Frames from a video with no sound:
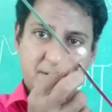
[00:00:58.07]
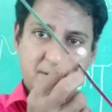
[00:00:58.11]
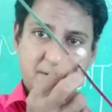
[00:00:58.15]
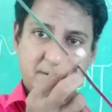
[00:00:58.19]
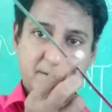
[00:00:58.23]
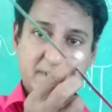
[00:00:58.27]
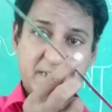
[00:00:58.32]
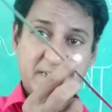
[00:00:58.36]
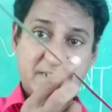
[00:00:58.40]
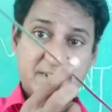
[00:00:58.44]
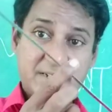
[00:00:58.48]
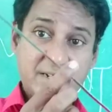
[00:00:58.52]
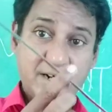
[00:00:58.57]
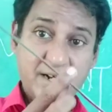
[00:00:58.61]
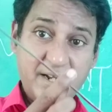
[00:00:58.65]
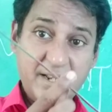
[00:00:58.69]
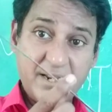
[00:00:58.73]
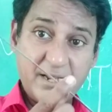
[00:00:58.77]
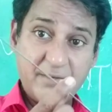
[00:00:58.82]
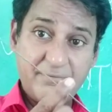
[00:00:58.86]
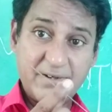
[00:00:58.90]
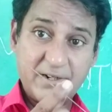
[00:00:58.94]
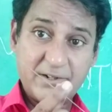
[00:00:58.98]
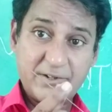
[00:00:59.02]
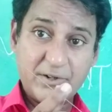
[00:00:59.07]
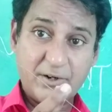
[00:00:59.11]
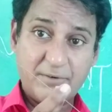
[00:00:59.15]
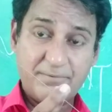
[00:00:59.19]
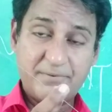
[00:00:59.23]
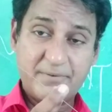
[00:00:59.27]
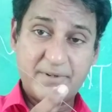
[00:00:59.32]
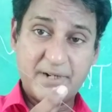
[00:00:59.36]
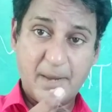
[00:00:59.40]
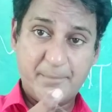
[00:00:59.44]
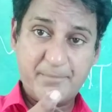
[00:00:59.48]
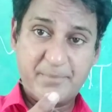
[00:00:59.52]
This turning effect
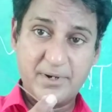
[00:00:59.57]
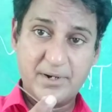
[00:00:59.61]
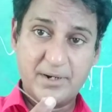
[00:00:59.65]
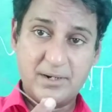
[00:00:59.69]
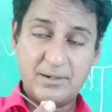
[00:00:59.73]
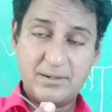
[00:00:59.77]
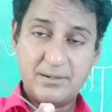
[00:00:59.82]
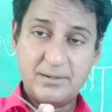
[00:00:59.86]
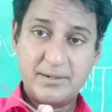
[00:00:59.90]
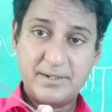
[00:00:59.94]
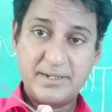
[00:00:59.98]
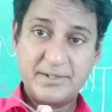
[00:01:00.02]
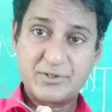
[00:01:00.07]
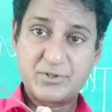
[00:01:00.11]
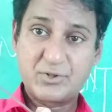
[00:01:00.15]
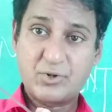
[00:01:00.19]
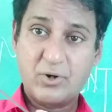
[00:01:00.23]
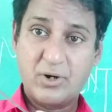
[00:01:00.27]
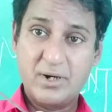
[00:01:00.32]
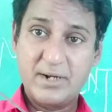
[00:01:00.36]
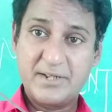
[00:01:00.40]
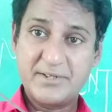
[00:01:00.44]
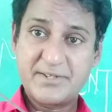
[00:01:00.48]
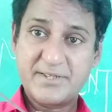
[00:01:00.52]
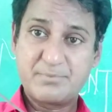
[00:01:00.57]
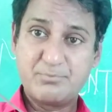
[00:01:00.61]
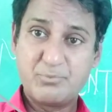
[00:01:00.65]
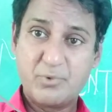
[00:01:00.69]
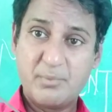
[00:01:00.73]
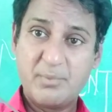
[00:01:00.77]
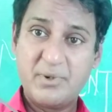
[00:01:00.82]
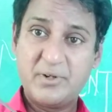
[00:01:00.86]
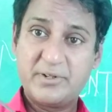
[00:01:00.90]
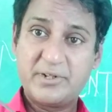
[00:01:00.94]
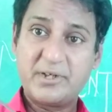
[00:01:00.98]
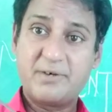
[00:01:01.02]
of couple is called as
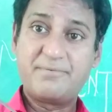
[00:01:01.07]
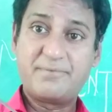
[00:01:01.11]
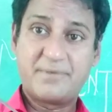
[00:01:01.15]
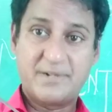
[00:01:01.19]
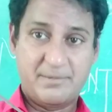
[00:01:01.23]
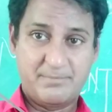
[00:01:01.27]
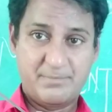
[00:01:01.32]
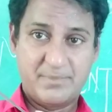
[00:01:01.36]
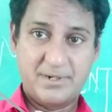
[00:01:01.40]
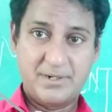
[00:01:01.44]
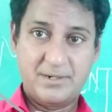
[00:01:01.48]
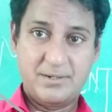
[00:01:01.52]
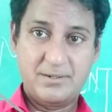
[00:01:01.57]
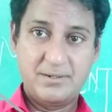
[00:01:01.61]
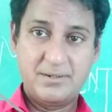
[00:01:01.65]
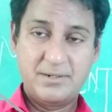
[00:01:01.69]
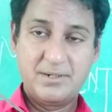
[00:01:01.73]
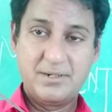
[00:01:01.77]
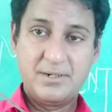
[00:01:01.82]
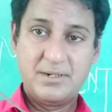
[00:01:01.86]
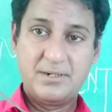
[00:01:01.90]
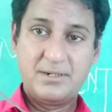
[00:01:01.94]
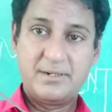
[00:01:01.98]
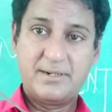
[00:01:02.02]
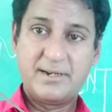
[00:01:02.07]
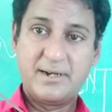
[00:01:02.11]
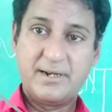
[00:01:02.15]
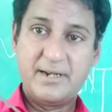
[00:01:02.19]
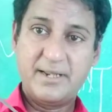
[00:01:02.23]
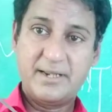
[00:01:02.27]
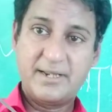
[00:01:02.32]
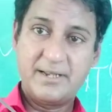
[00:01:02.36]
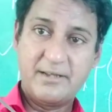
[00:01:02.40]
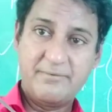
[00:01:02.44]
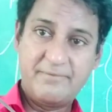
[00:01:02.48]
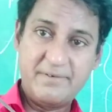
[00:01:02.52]
moment of couple.
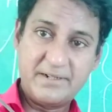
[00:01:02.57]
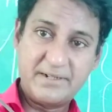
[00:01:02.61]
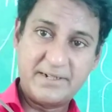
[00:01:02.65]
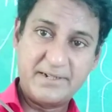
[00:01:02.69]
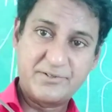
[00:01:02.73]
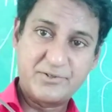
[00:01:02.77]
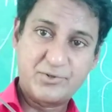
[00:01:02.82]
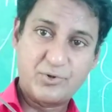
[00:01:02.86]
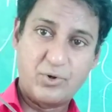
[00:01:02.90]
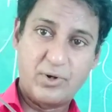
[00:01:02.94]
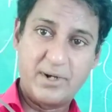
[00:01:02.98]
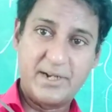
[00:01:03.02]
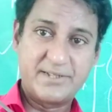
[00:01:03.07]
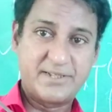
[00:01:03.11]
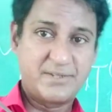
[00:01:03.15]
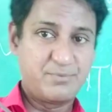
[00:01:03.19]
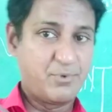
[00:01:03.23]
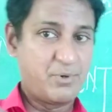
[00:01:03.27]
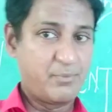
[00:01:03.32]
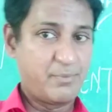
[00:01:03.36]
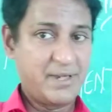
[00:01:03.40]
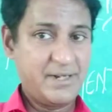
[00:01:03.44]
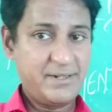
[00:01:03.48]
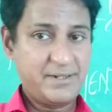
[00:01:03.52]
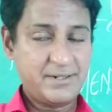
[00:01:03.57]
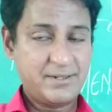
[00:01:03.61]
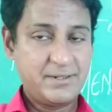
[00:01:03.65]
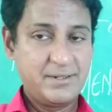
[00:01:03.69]
Turning effect is called as moment.